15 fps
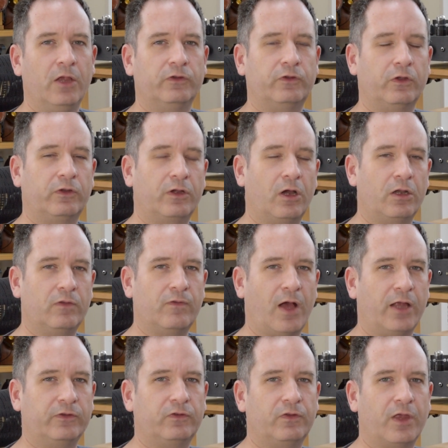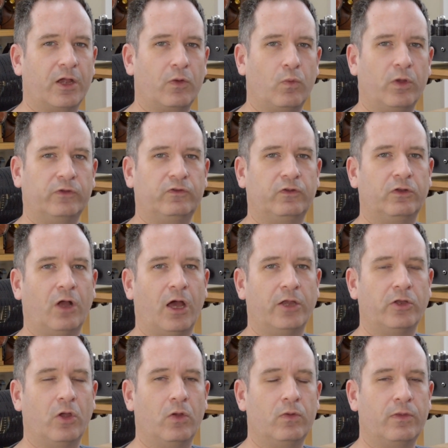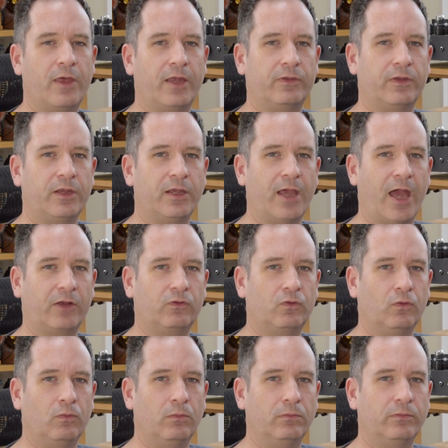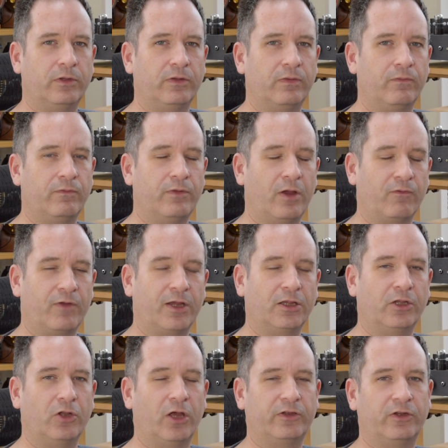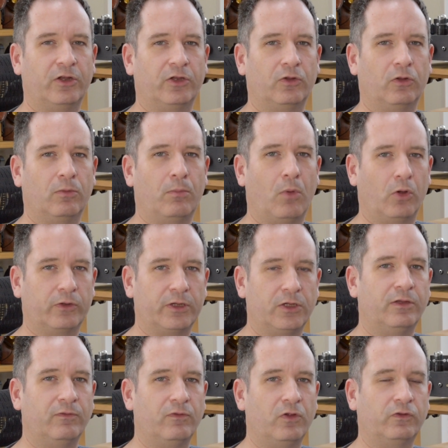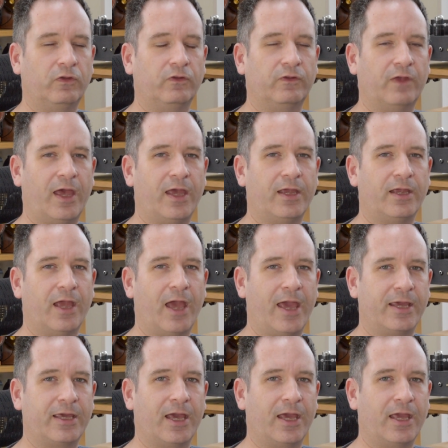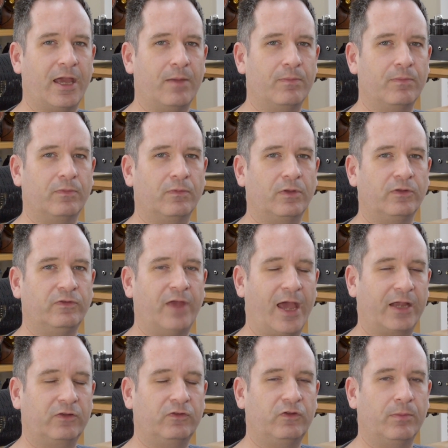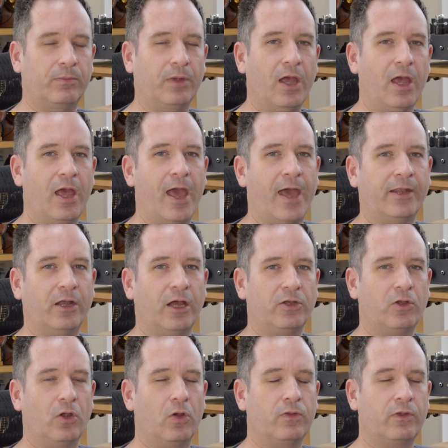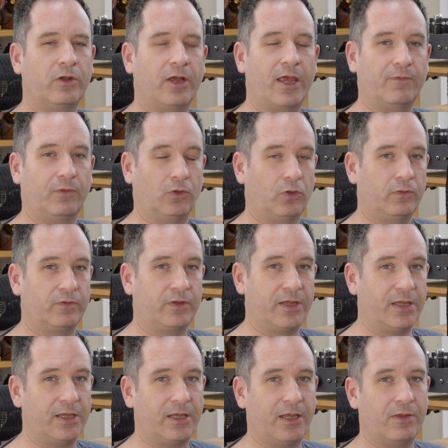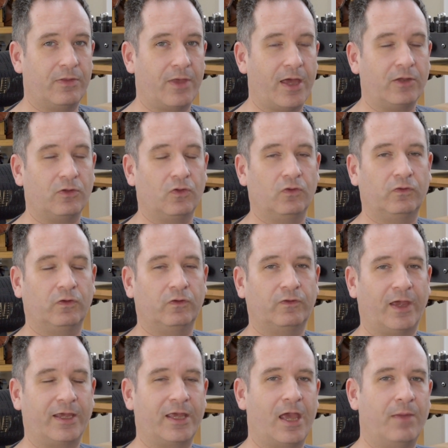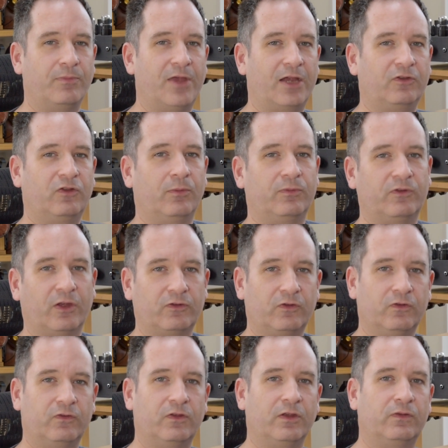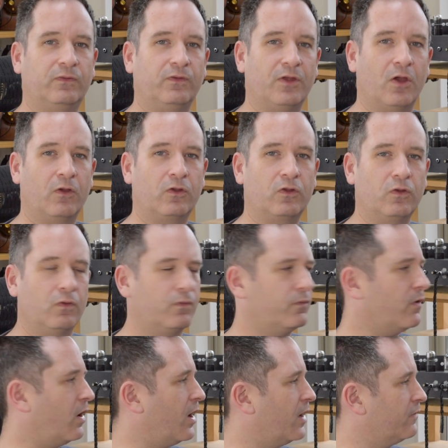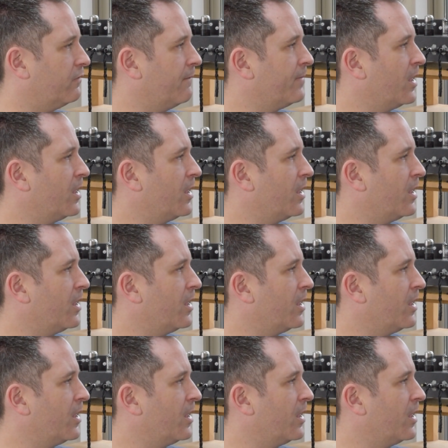So to kind of answer that question, I know that the regular $99 Modi uses a AKM DAC chip, and I know that I have a lot of gear here that uses AKM DAC chips, such as this VO Q5.